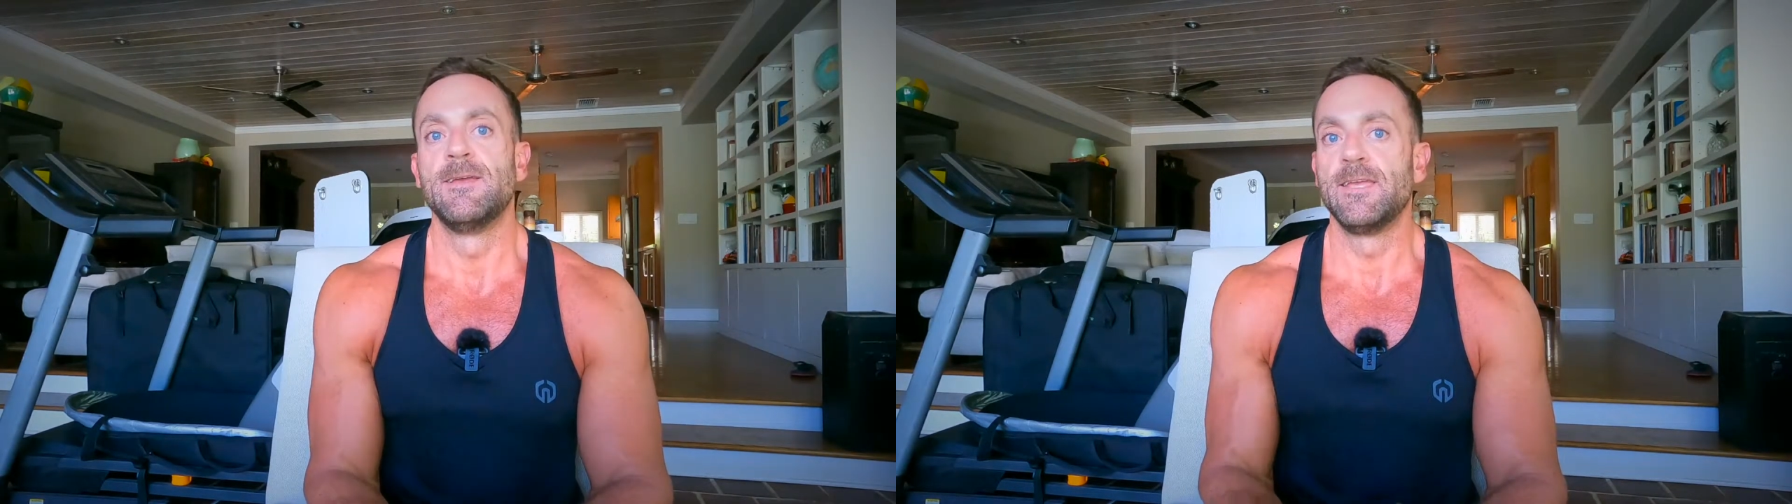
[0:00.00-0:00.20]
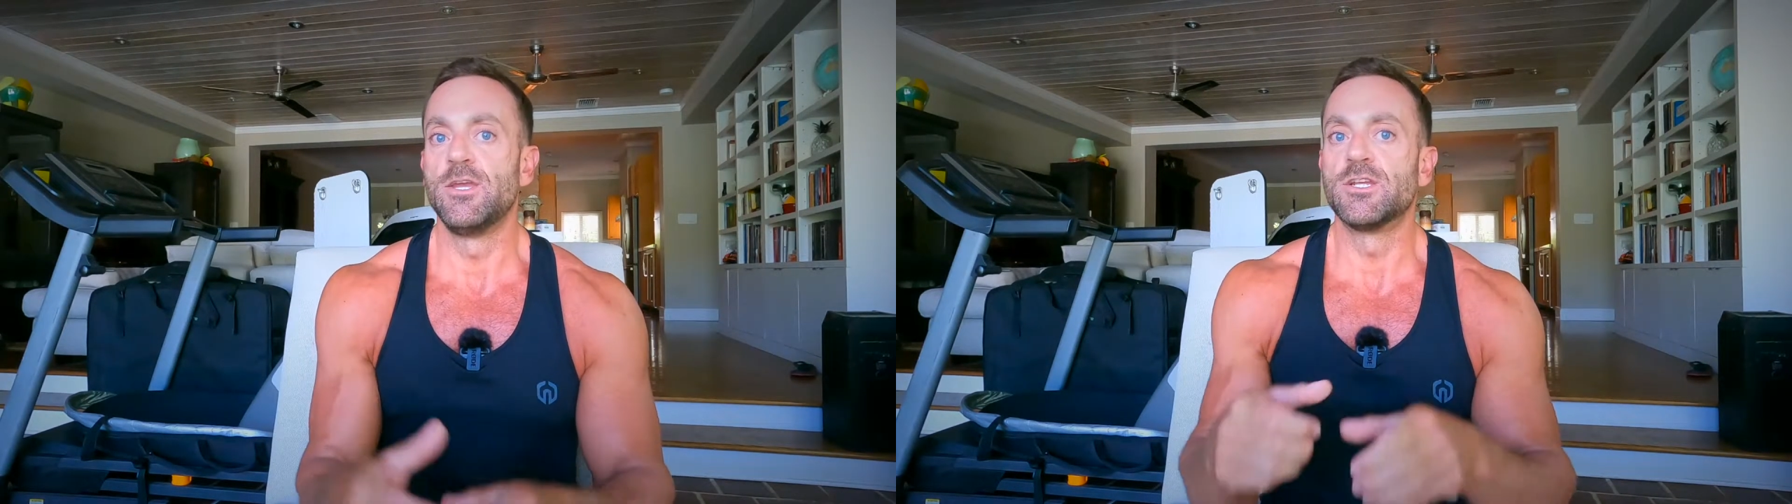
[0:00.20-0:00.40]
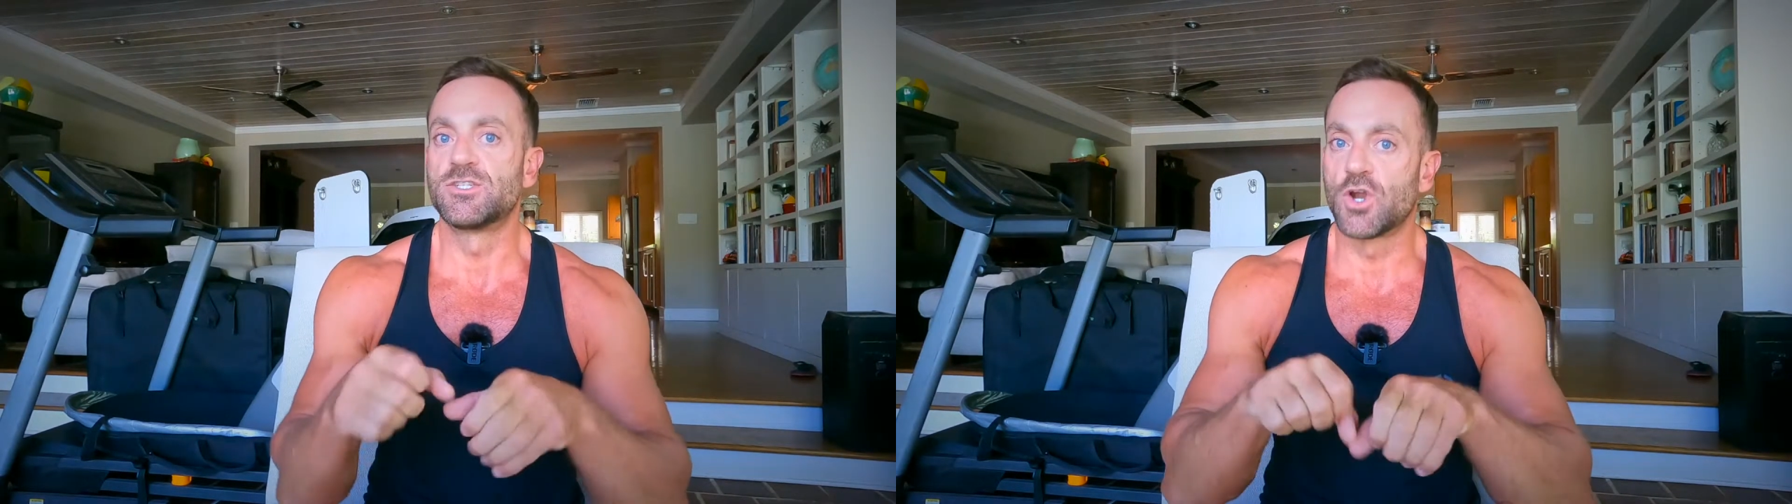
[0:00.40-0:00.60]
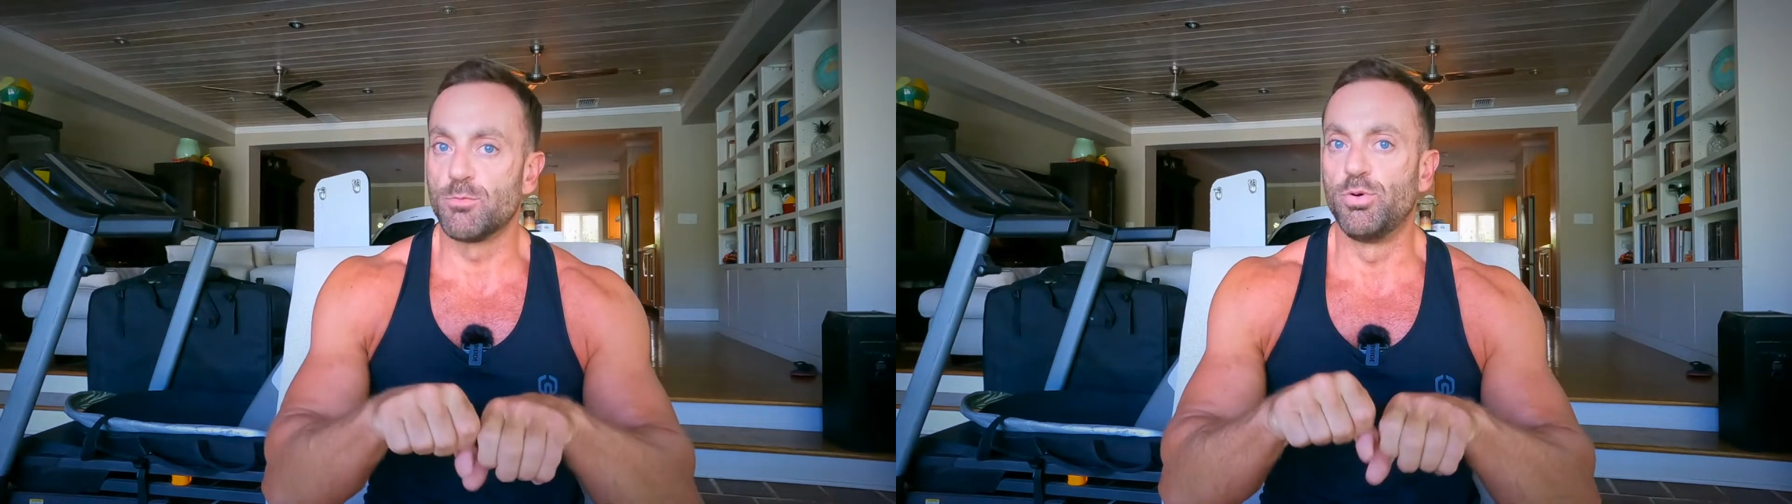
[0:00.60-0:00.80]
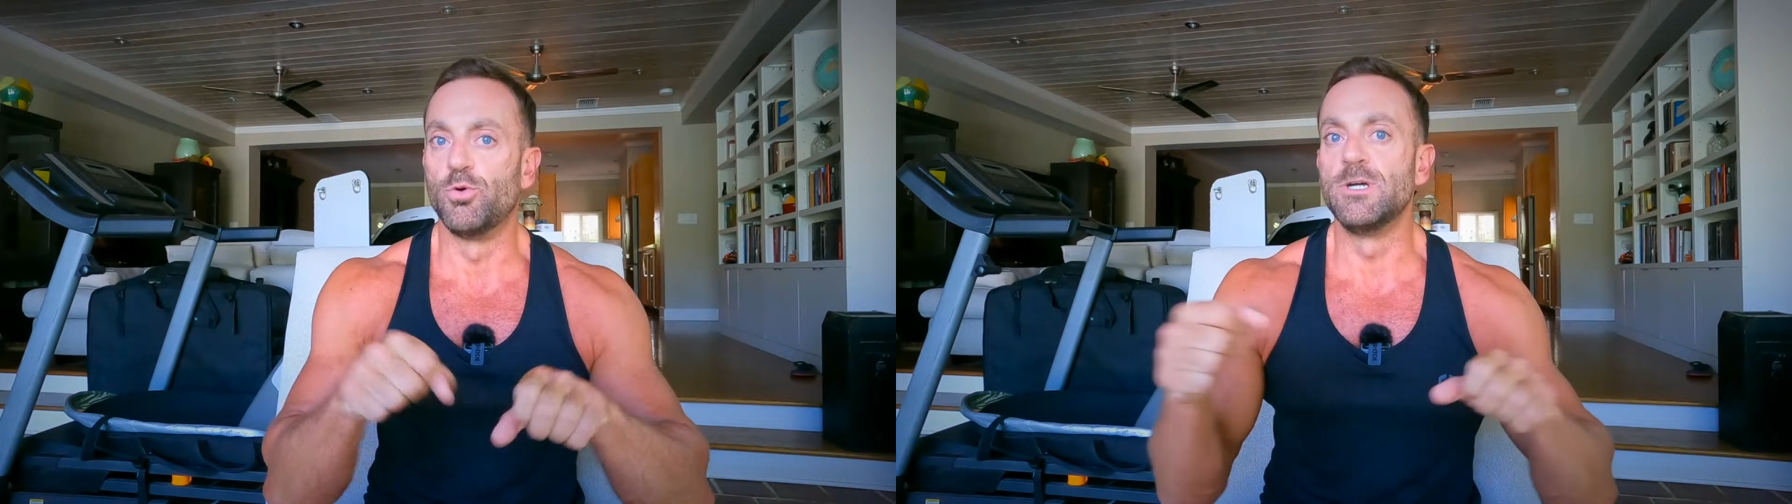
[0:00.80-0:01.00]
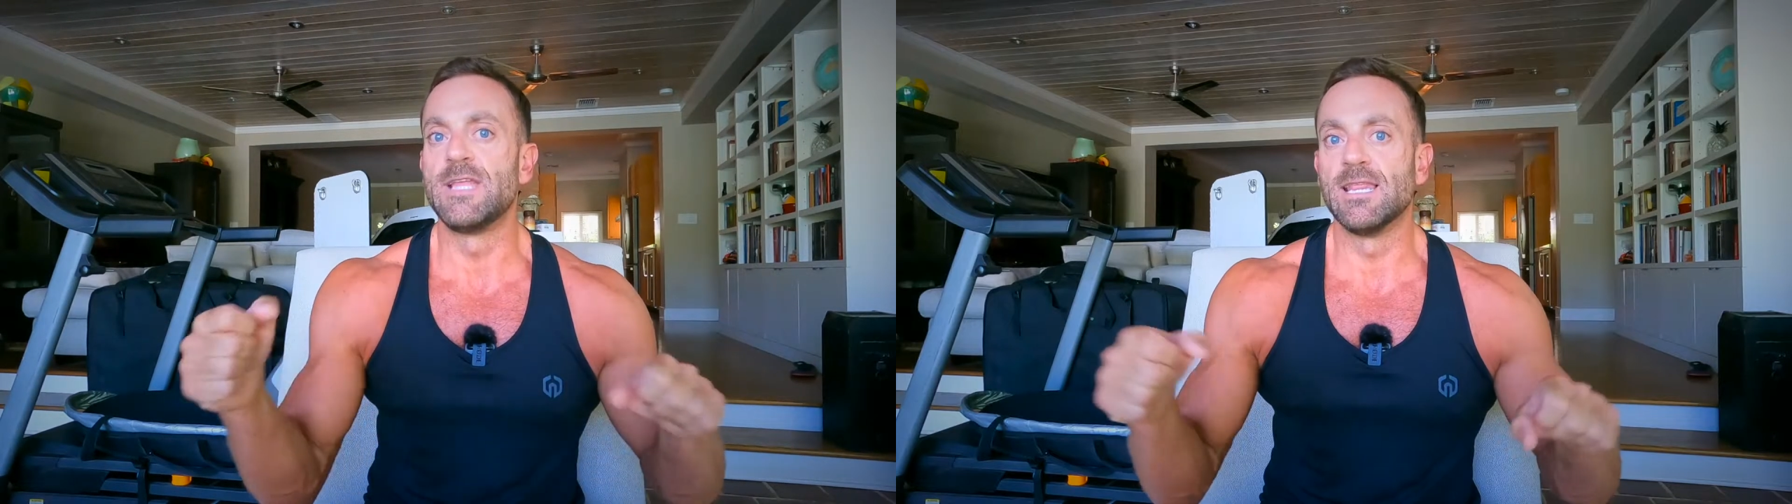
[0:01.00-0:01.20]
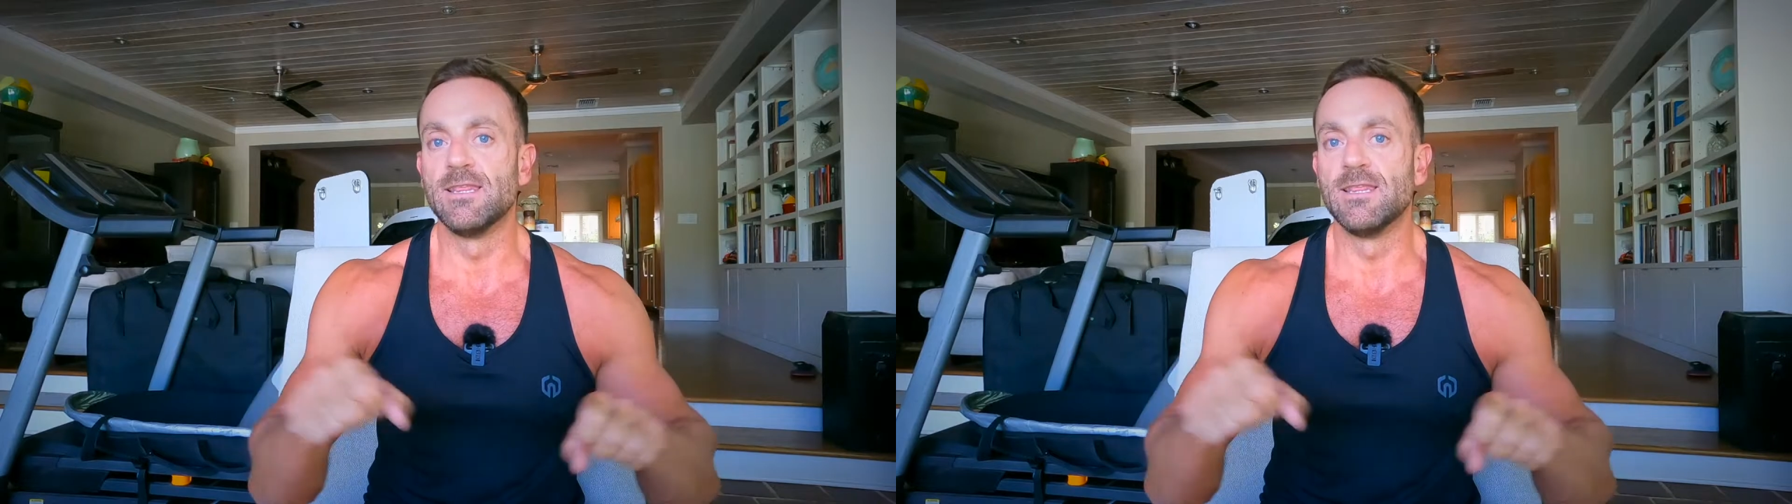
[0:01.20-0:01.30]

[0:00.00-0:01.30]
you can start pulling that